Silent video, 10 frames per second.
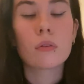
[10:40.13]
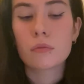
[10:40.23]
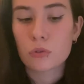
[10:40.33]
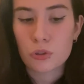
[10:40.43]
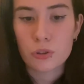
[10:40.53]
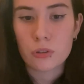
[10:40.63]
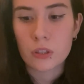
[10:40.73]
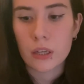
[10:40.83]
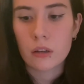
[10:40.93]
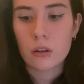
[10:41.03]
For sure,
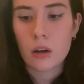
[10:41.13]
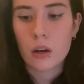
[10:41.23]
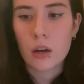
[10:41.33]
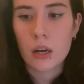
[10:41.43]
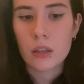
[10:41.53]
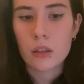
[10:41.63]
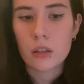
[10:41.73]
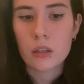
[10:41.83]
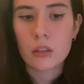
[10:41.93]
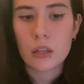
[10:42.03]
like, I
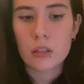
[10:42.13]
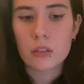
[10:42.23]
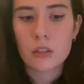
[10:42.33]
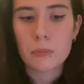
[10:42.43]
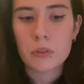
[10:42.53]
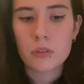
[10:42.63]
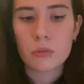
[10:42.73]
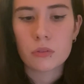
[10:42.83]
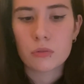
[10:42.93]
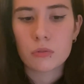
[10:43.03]
think that this
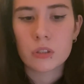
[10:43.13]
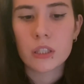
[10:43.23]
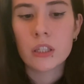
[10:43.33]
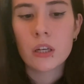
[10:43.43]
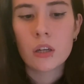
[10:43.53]
episode is really